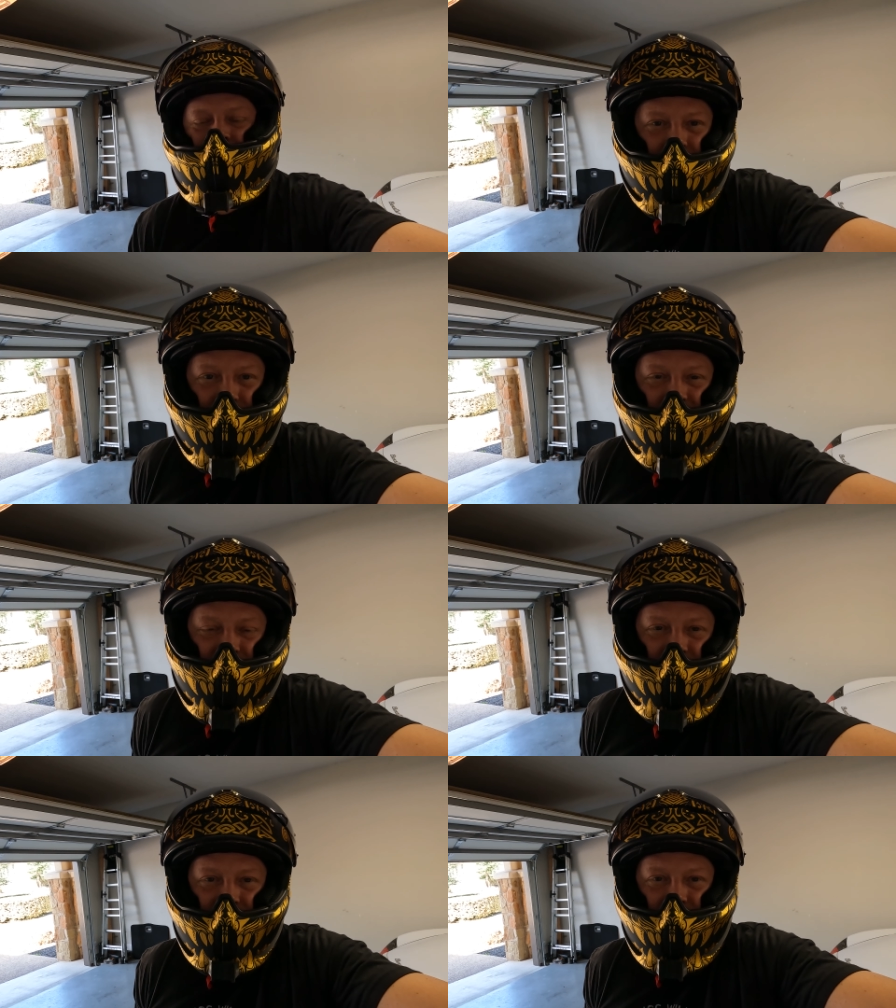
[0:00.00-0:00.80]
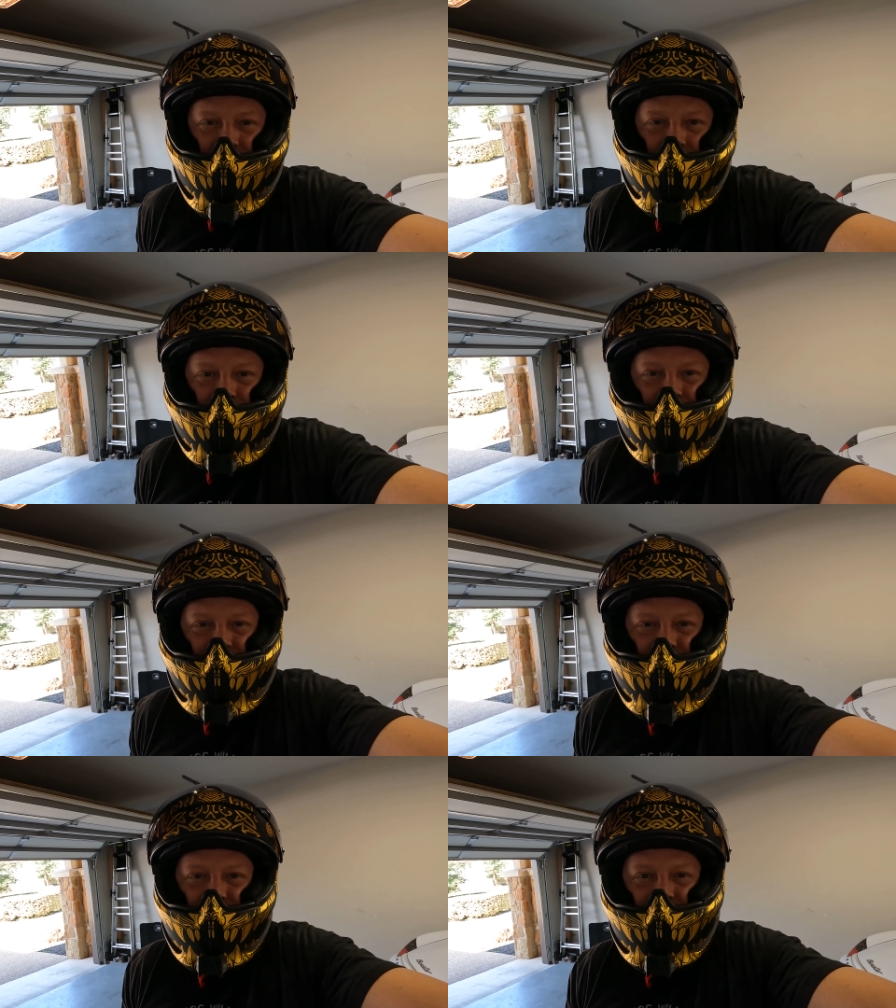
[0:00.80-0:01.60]
You know, that's kind of cool.
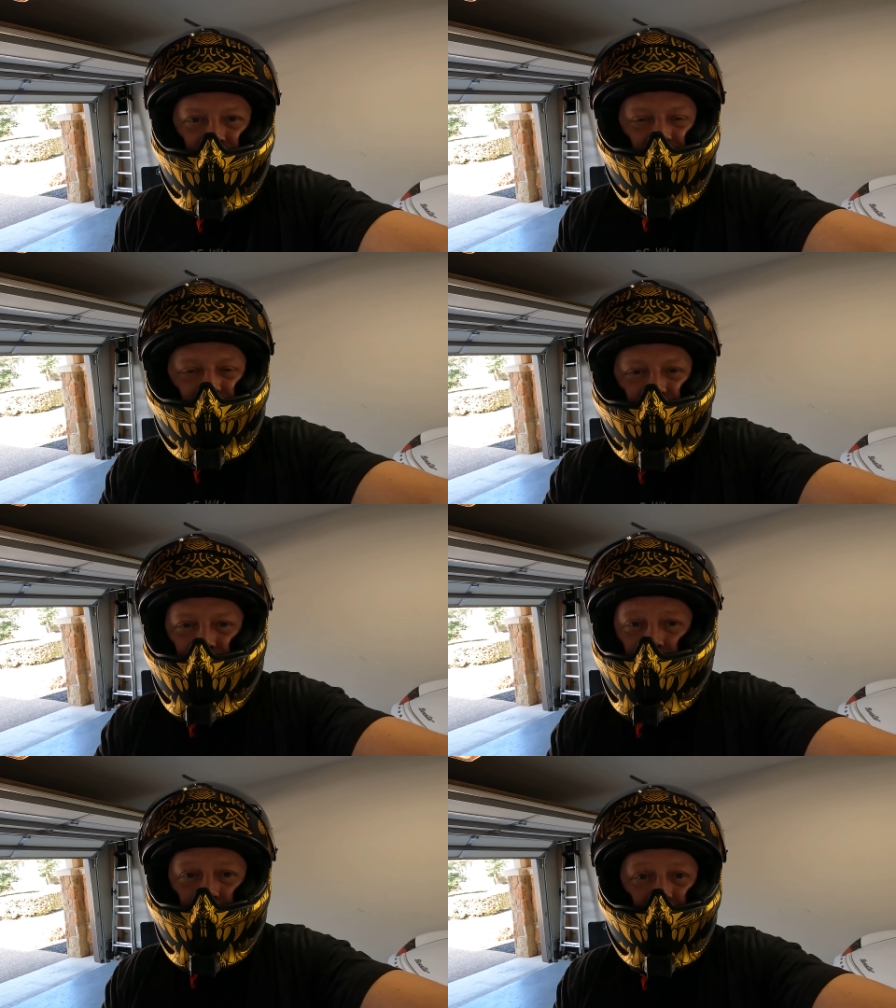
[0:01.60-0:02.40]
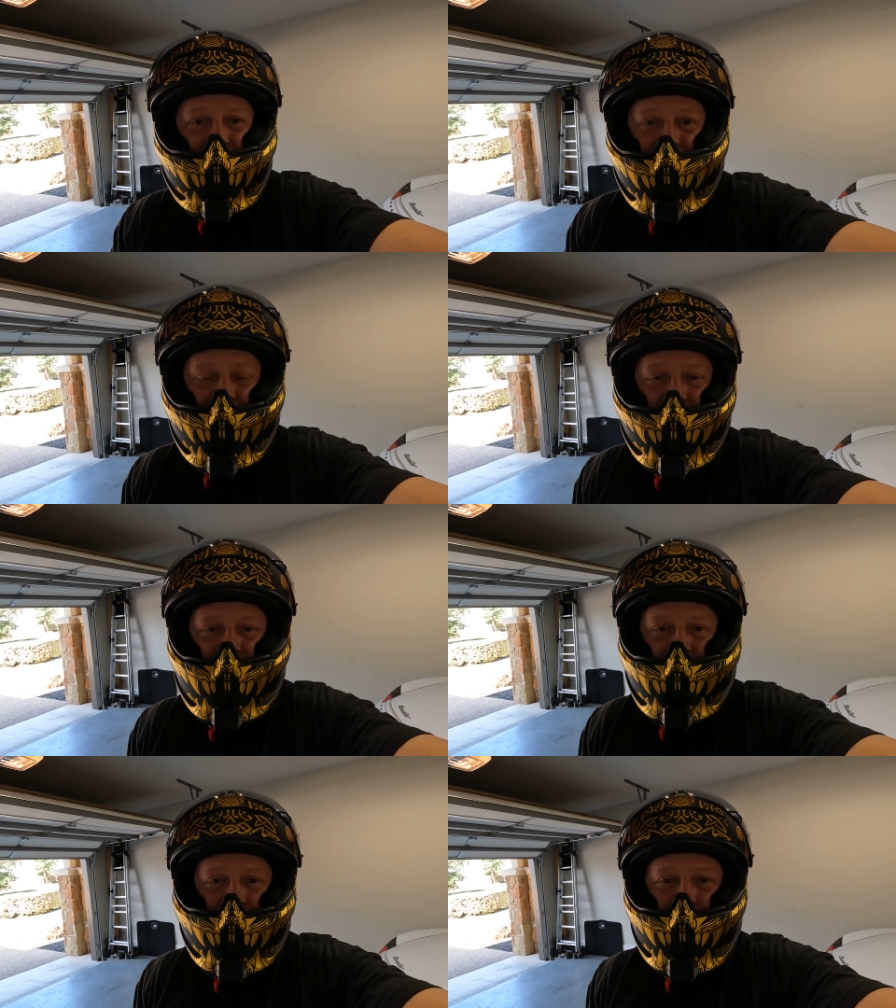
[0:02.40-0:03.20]
It doesn't come off very
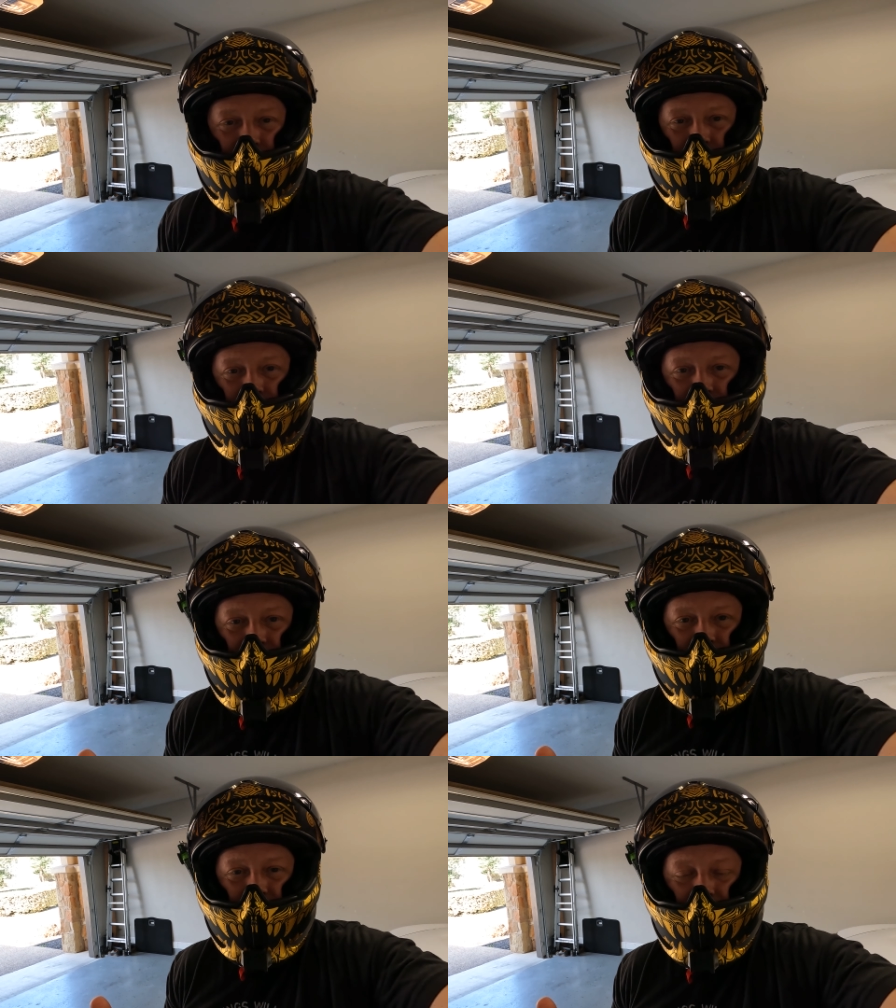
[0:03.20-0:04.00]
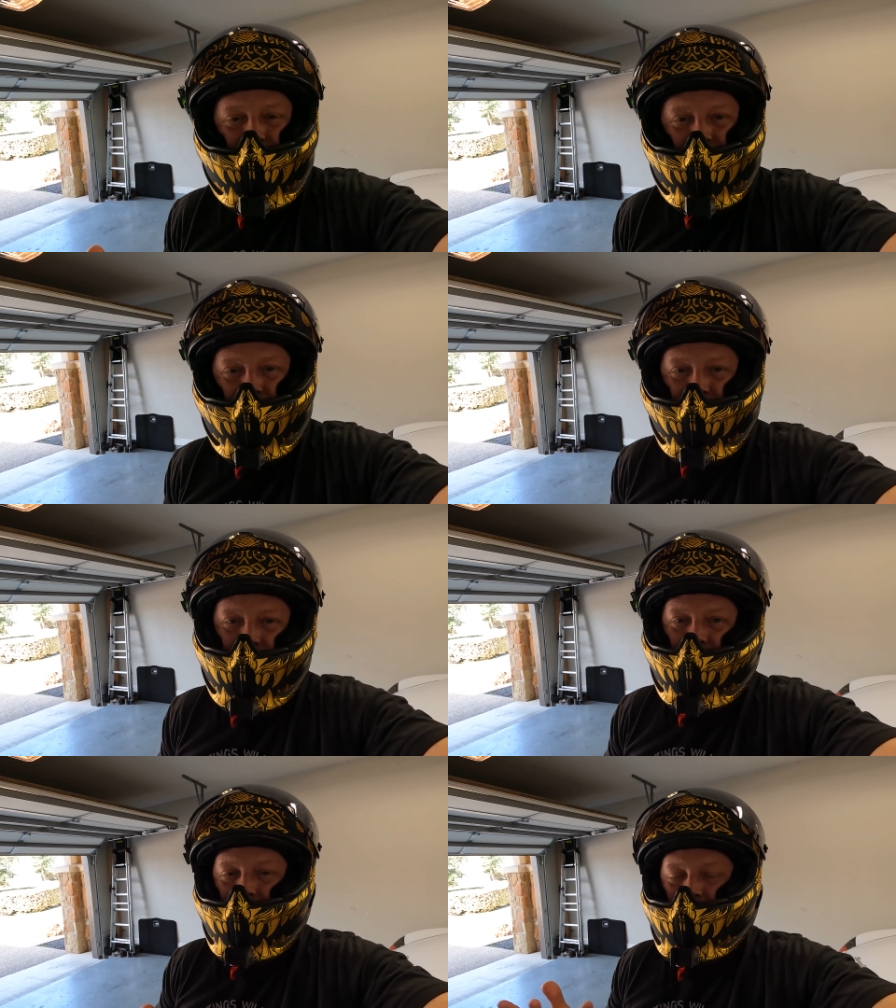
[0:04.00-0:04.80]
easily, so it's not something that's just
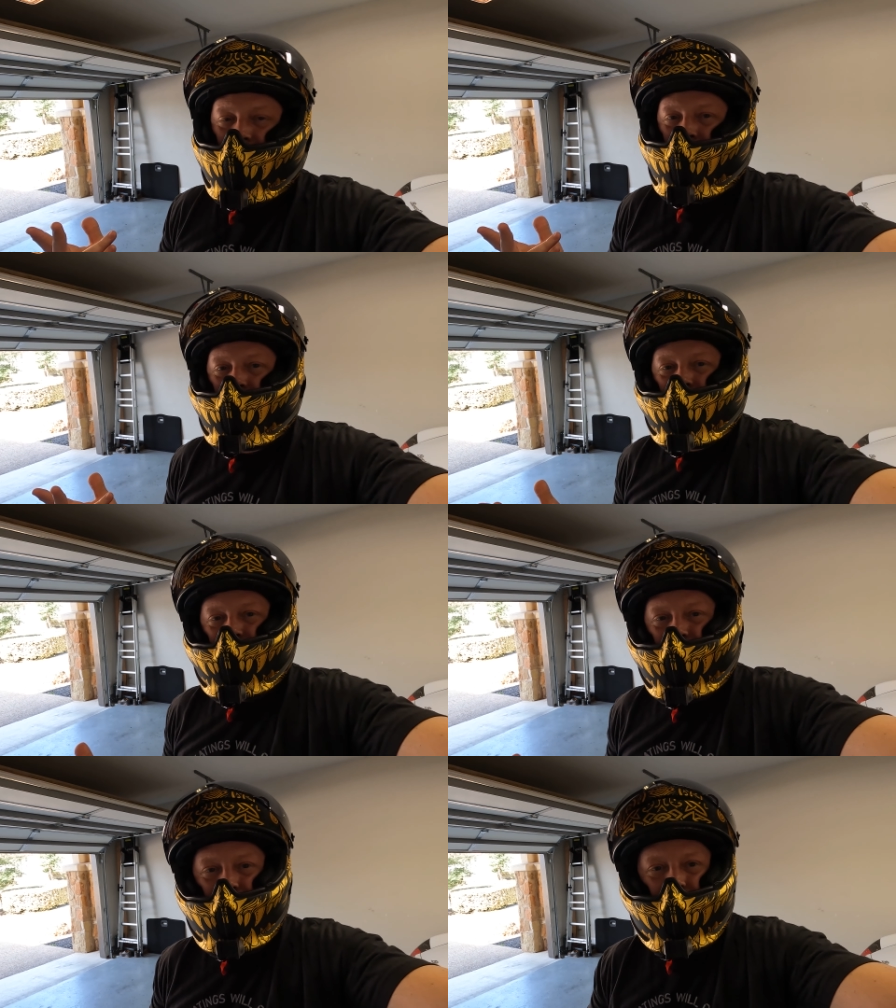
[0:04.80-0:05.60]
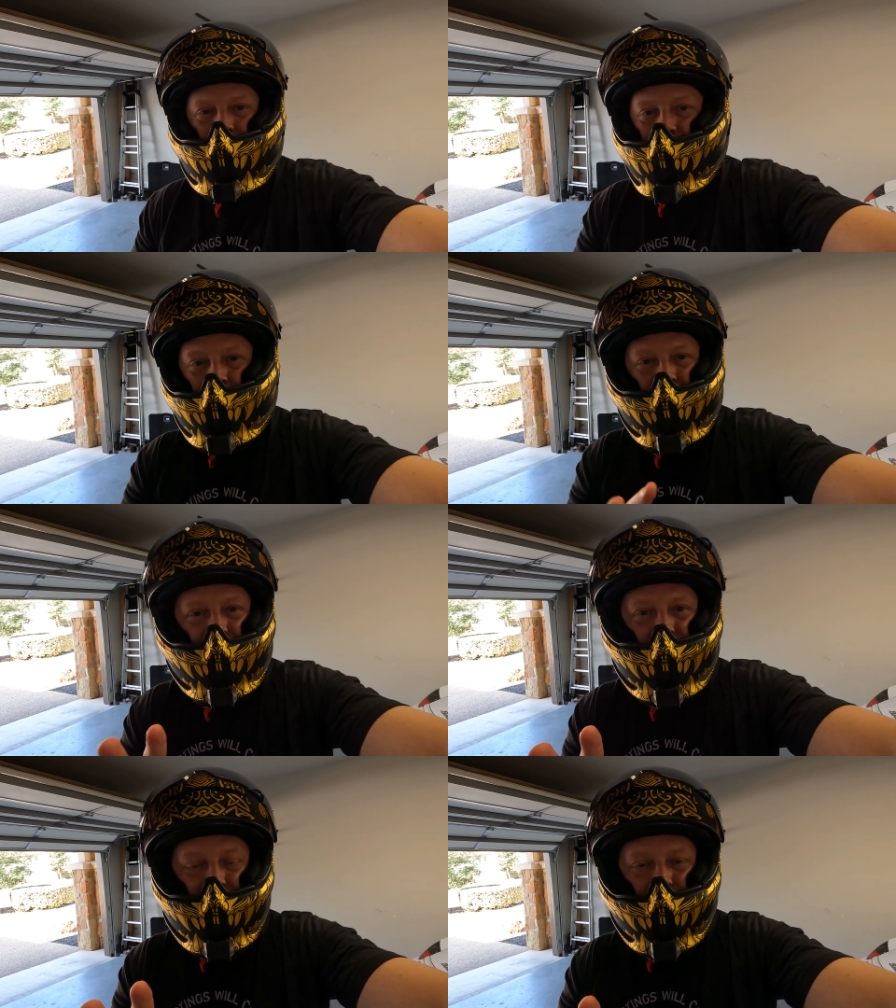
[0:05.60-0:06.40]
gonna like plop off while you're
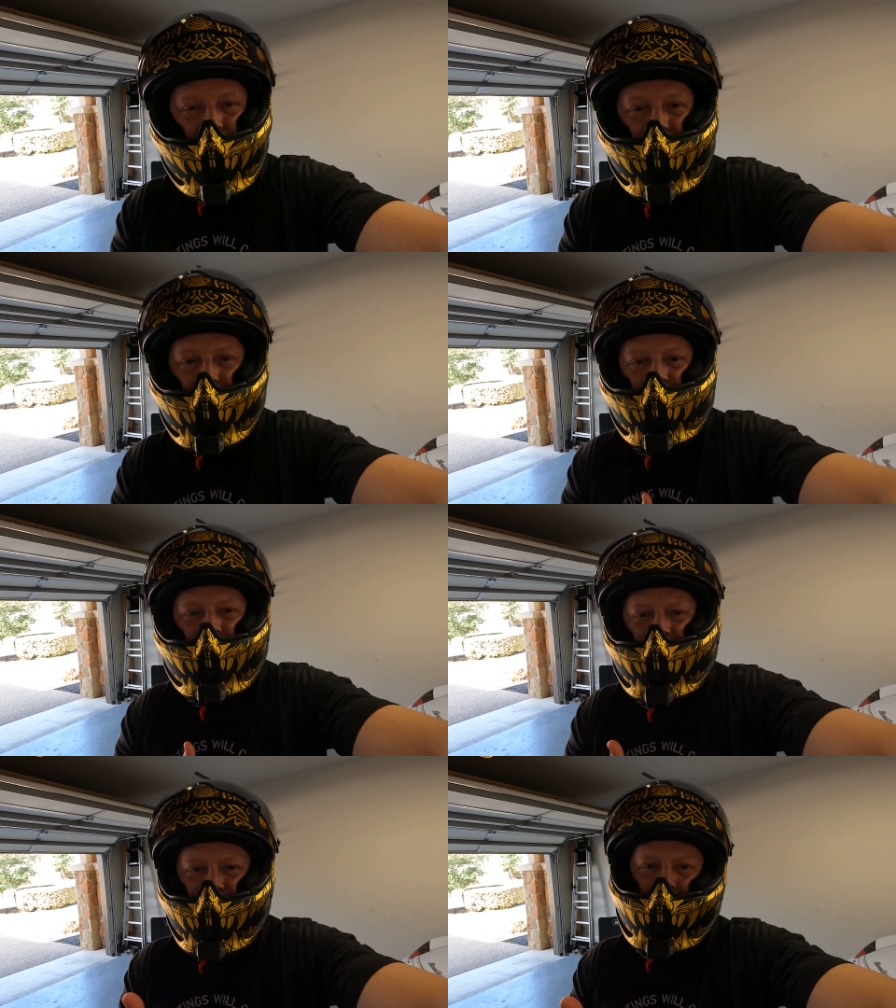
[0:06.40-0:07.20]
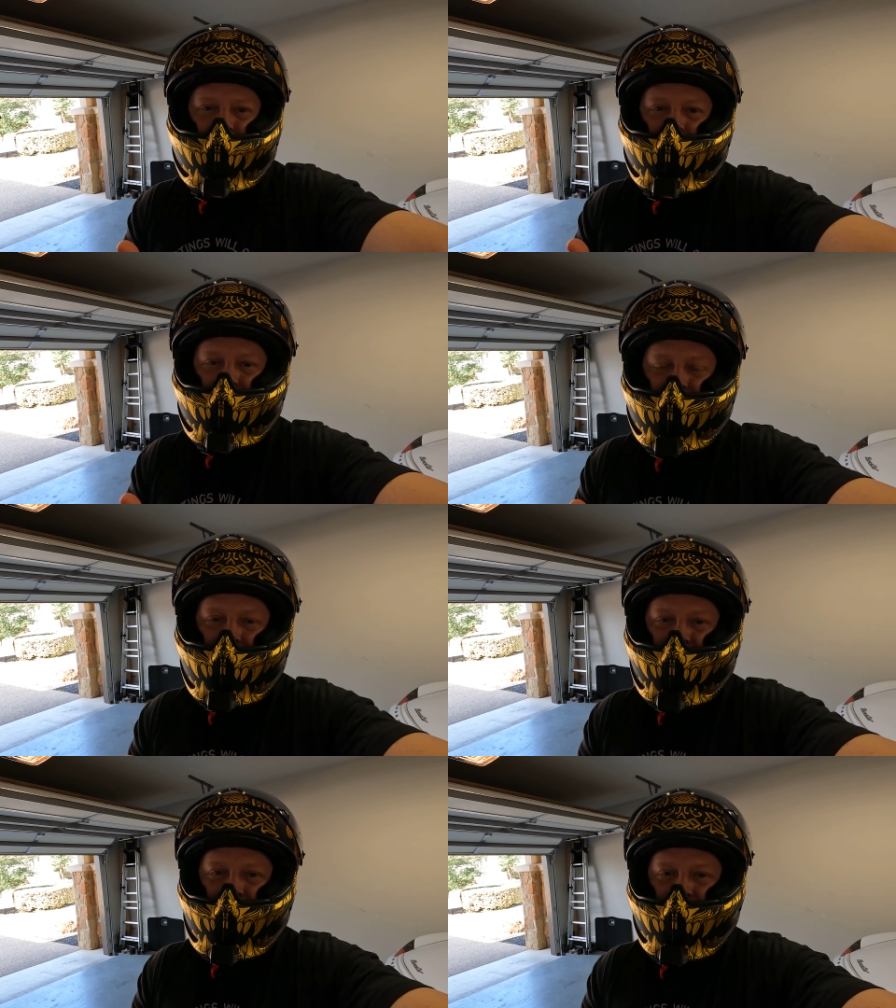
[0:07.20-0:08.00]
riding down the road. So I wouldn't worry too
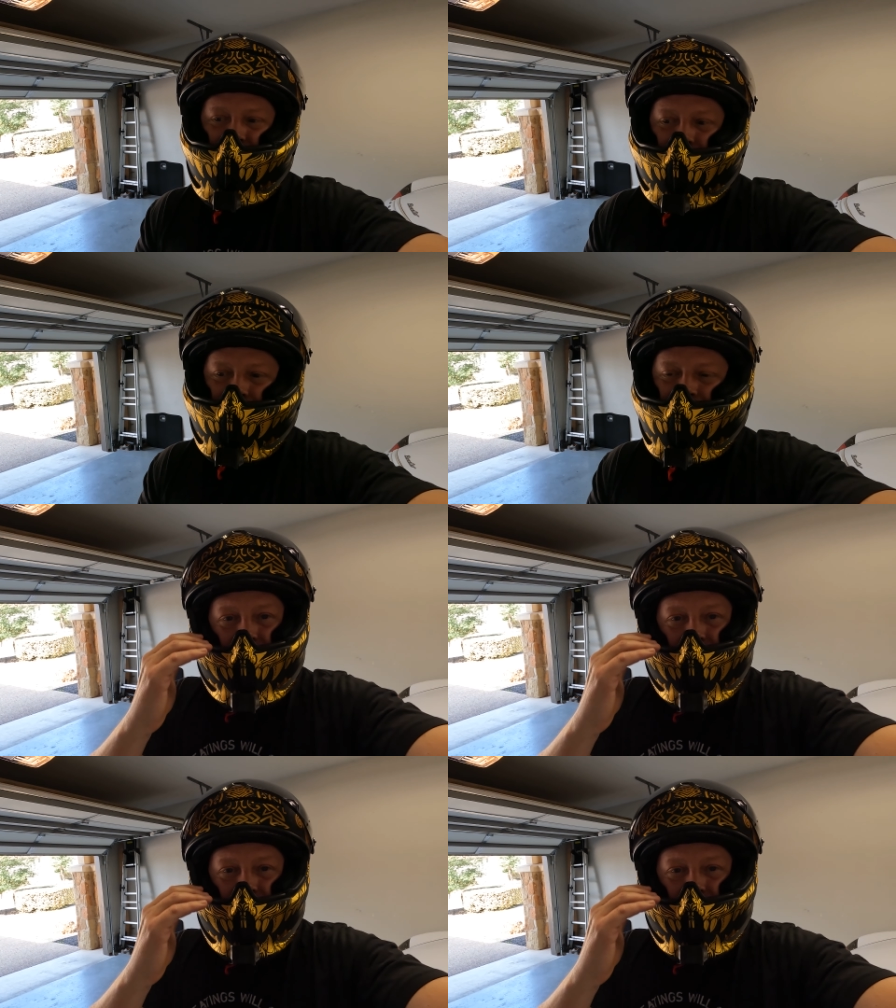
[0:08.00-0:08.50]
much about that.